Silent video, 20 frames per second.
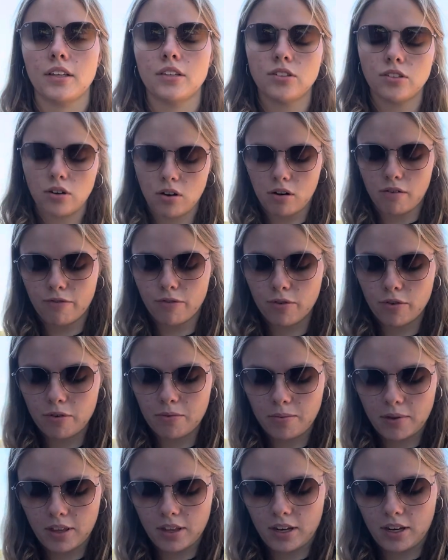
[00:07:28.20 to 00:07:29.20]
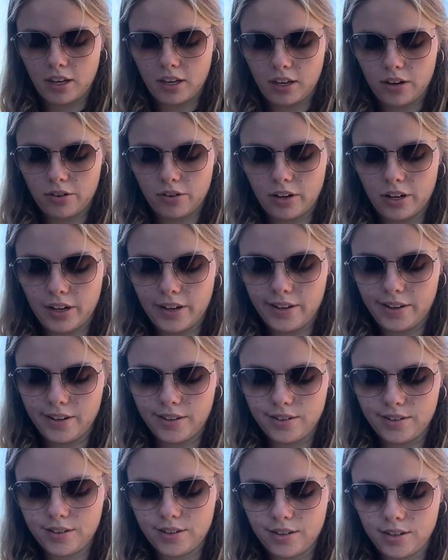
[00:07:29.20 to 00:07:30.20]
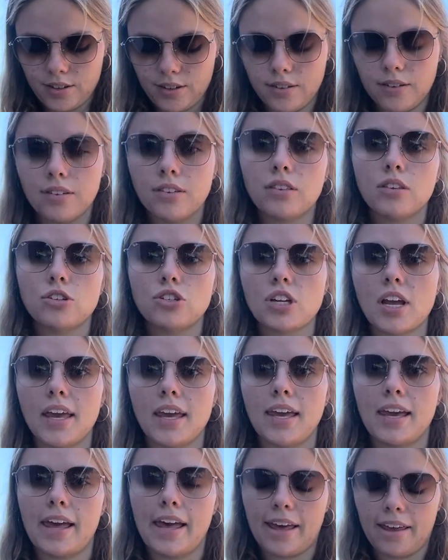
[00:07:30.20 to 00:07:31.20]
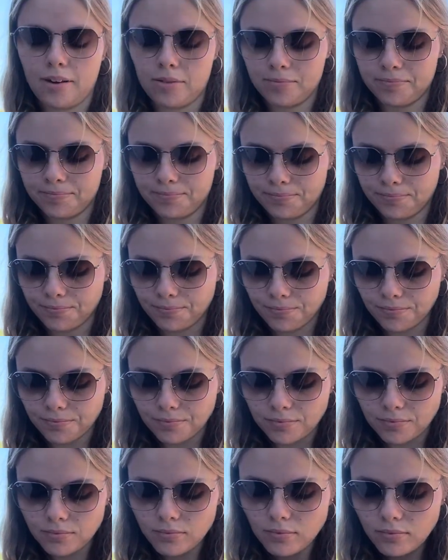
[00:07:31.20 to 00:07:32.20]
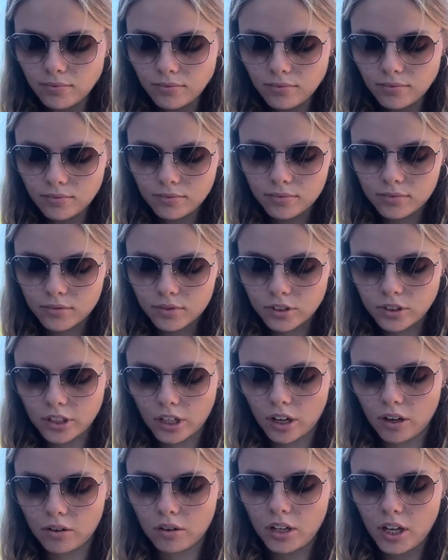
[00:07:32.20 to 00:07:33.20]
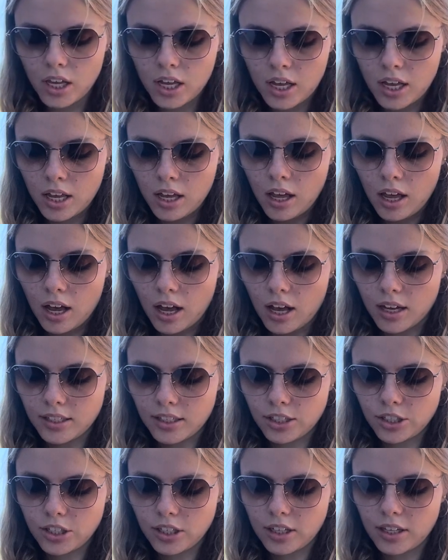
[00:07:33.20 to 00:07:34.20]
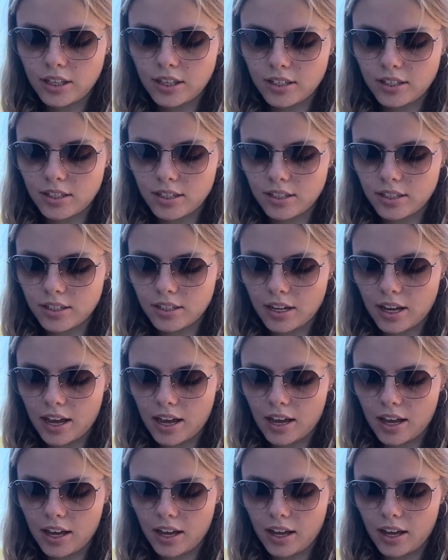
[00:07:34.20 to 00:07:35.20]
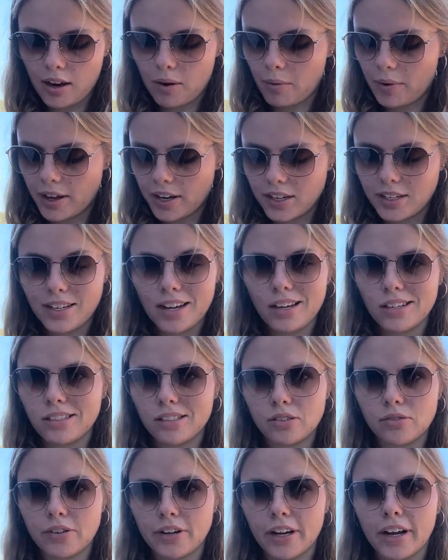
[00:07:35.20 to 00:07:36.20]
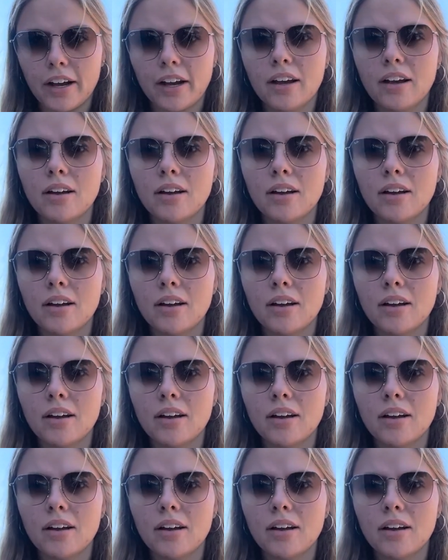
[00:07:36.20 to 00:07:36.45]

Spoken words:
so our 4th method here is the Shaky Head. So, essentially this is a weighted Texas rig,